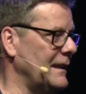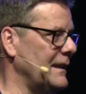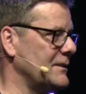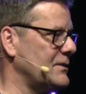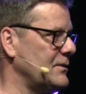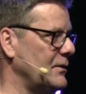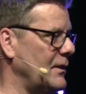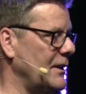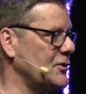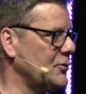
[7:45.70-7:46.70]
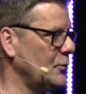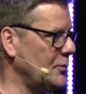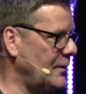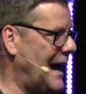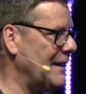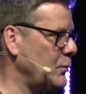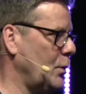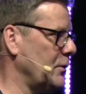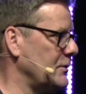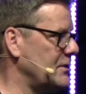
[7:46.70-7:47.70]
is through five
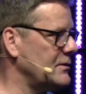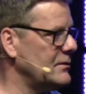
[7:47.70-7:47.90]
words.